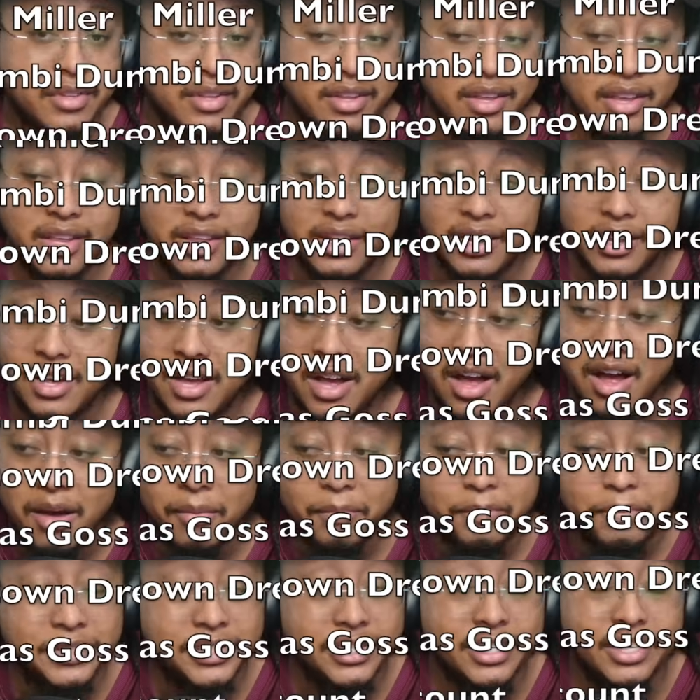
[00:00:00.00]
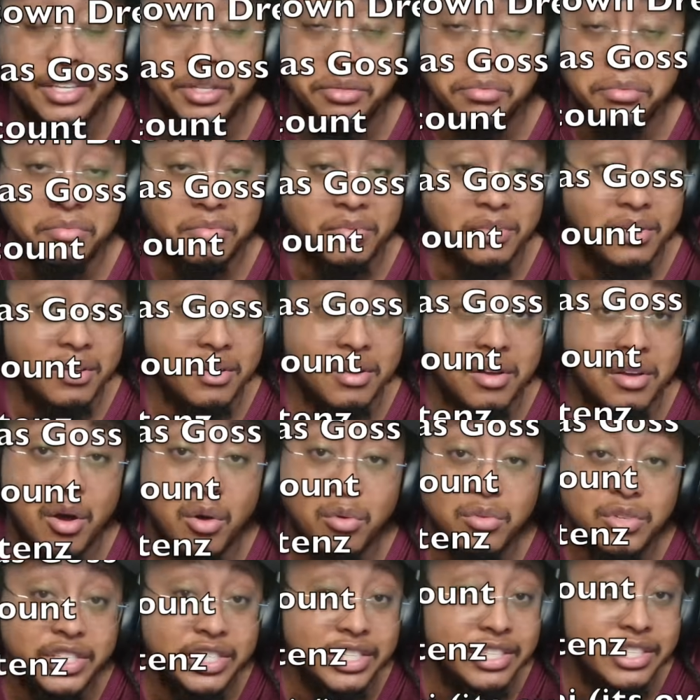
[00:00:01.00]
incompetent
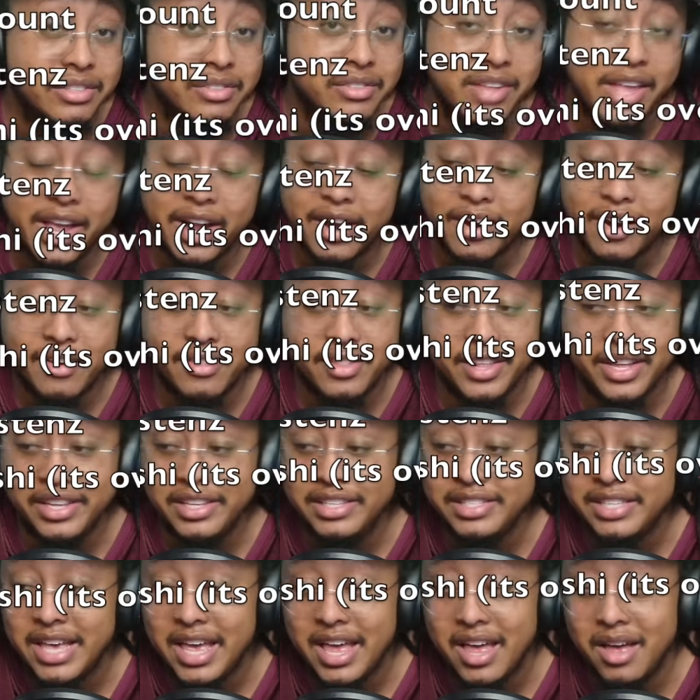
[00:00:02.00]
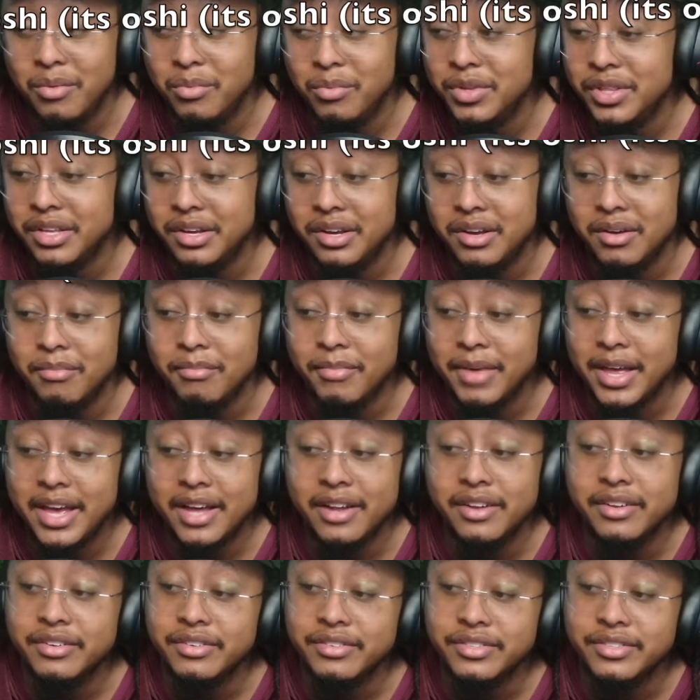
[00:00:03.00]
coaching era that he's had with the
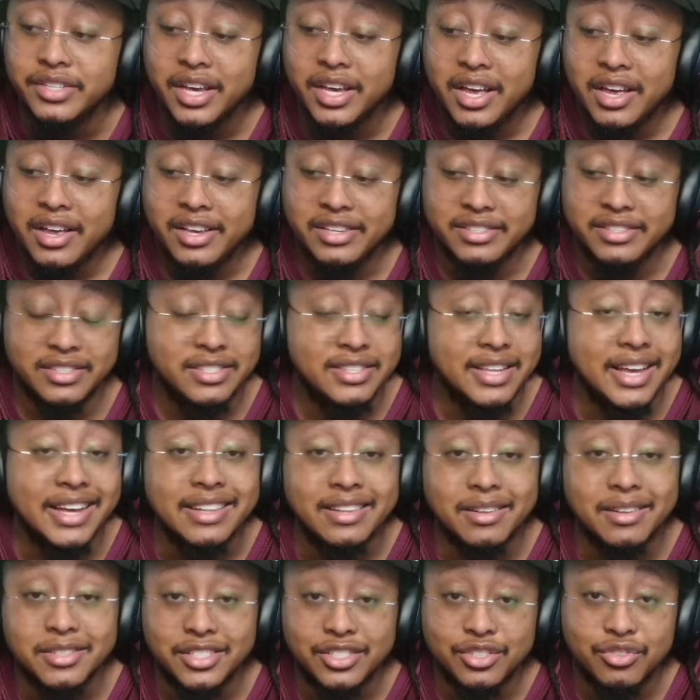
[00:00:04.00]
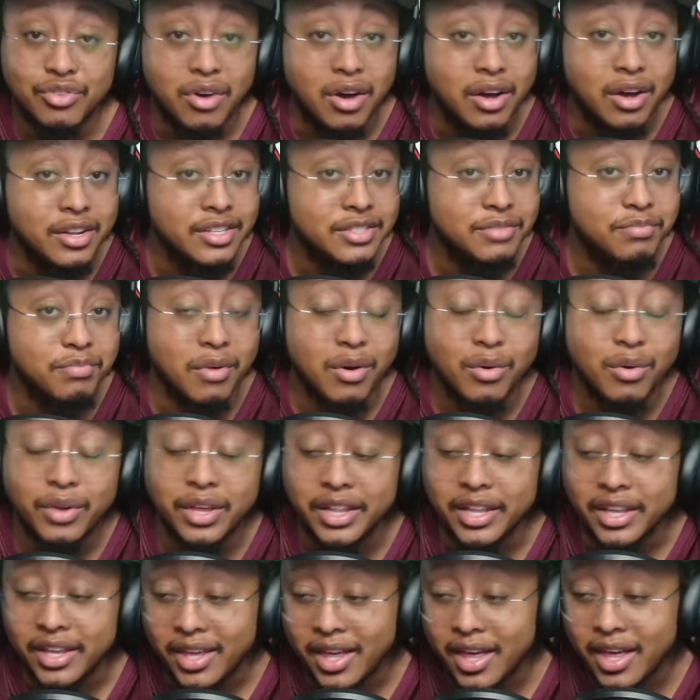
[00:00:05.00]
Commanders. Is this like the straw that's
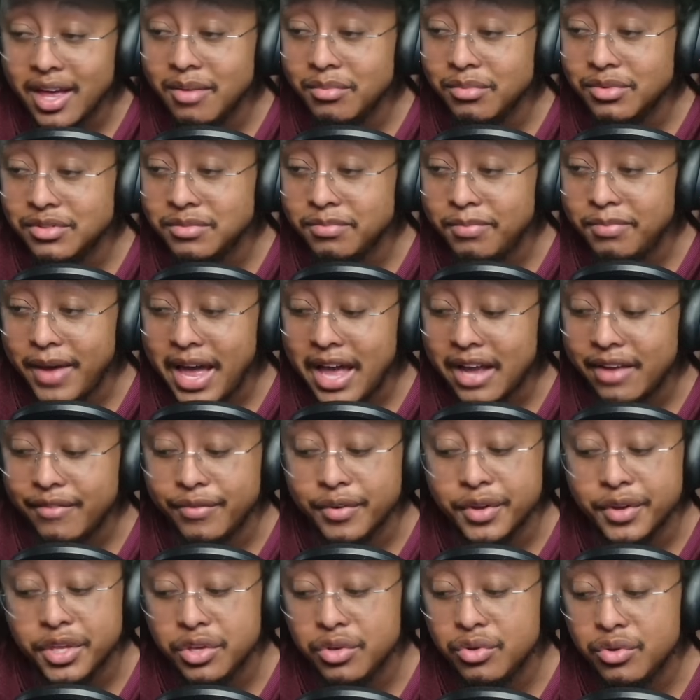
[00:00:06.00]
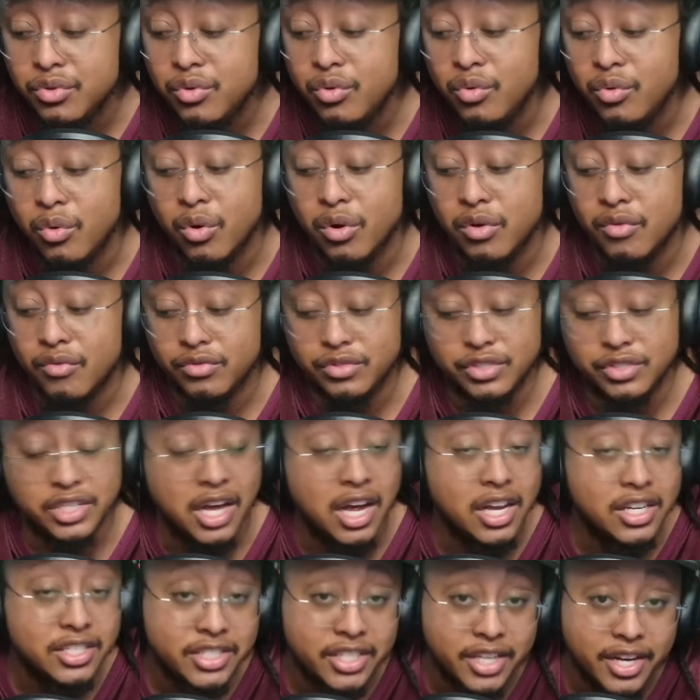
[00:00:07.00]
broken the camel's back for you or
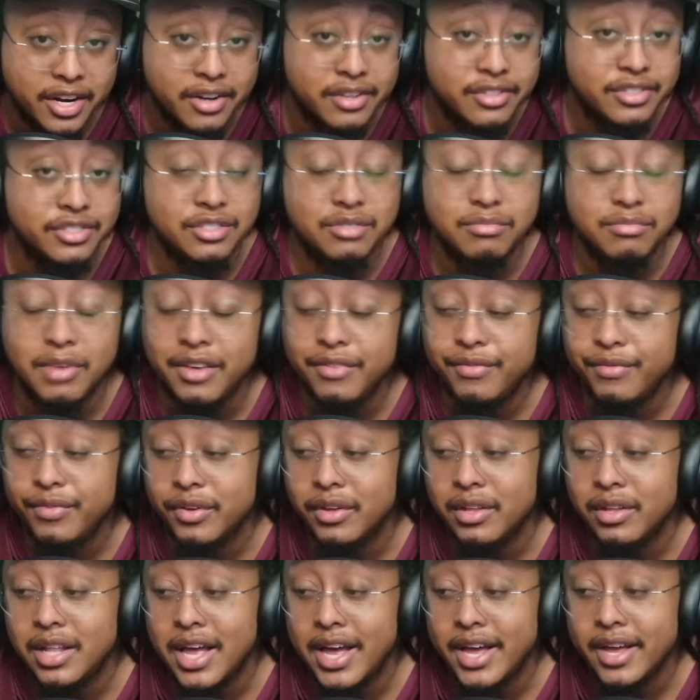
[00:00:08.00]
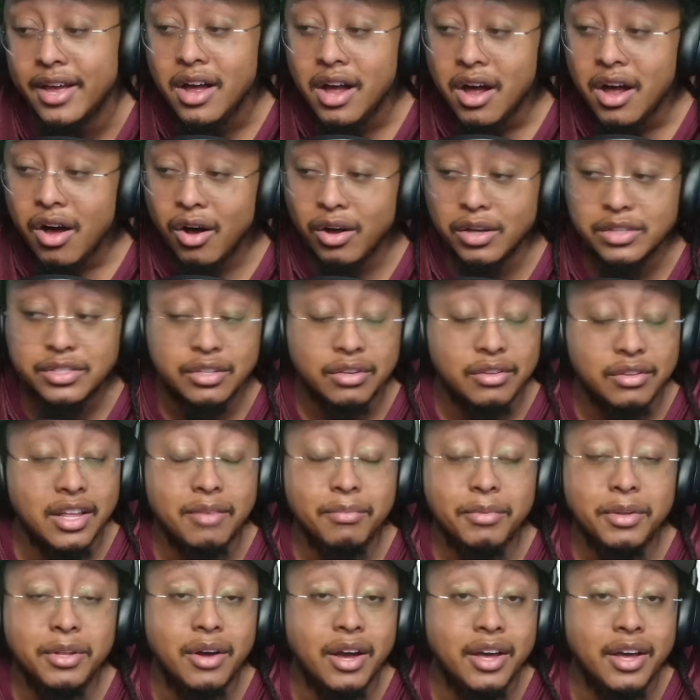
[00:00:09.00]
Josh Harris, you may feel like? Also,
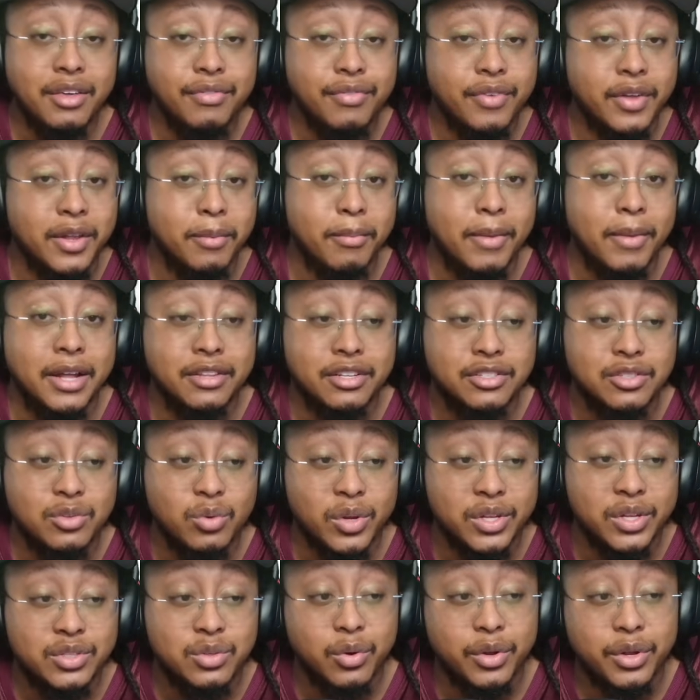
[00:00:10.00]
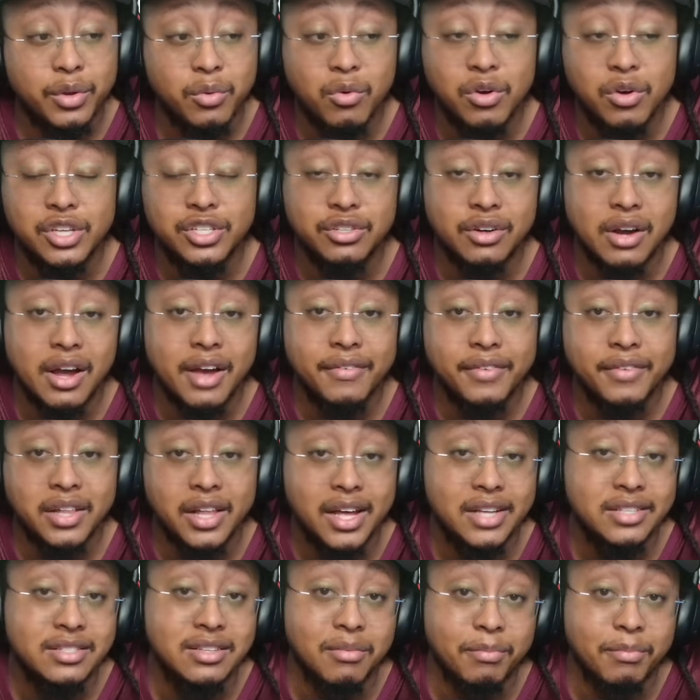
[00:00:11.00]
let me know how you feel about the 2021 draft
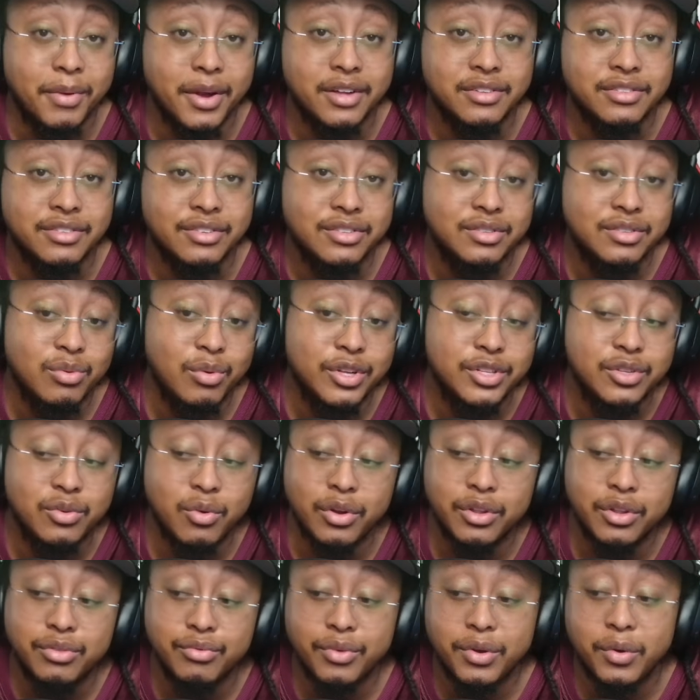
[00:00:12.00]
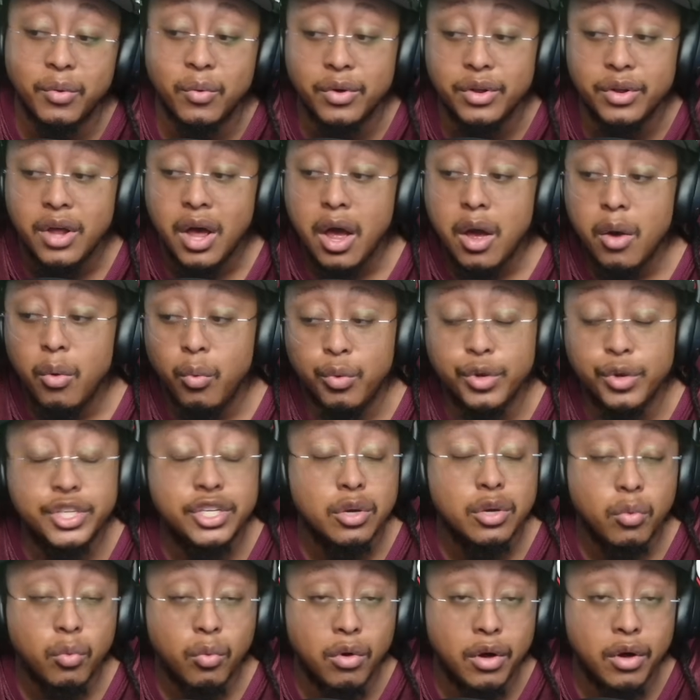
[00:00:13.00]
class compared to the 2023 one.
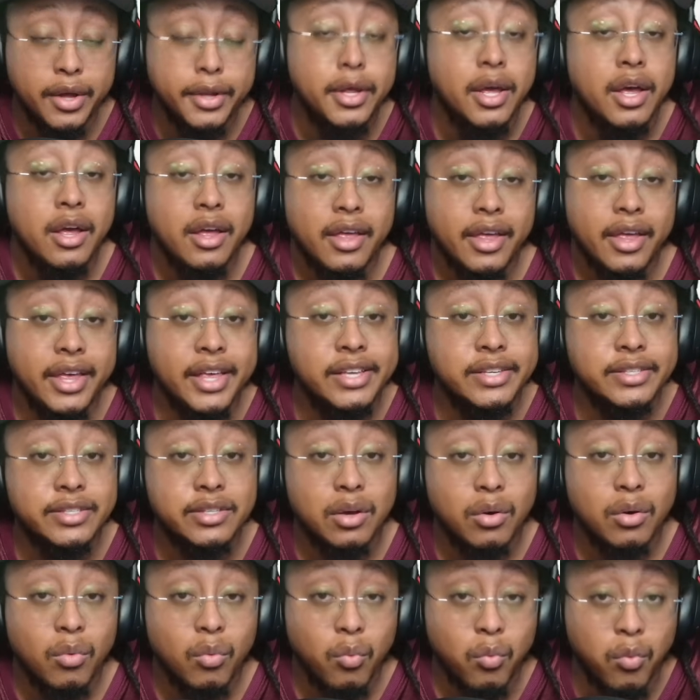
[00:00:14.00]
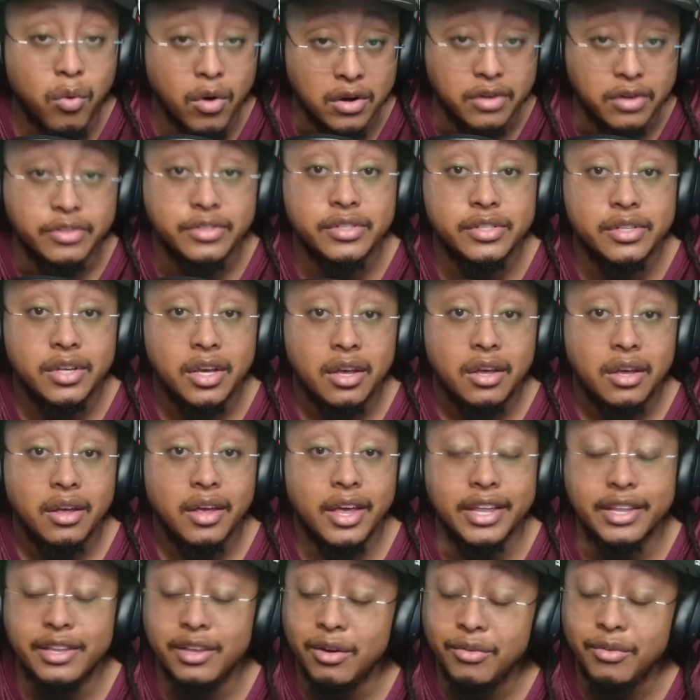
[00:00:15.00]
Which one is worse?
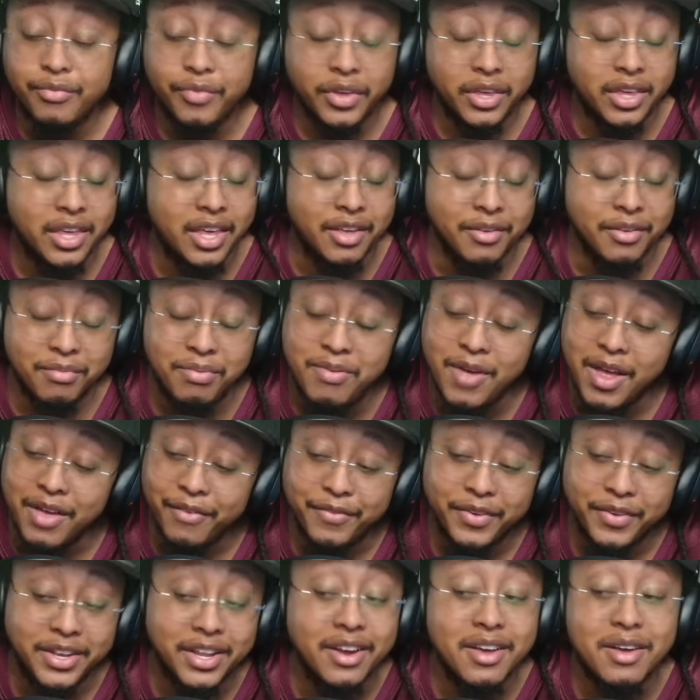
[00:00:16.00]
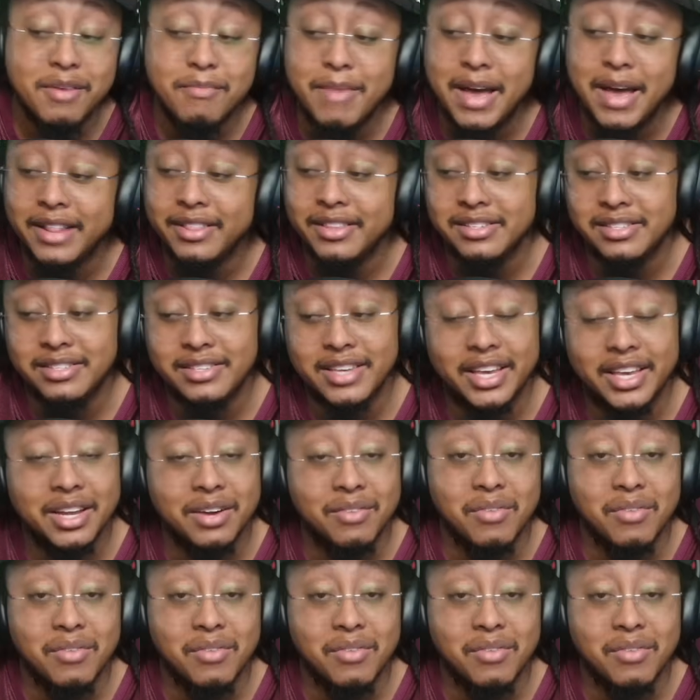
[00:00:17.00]
And don't forget, man, Fedarian Mathis, second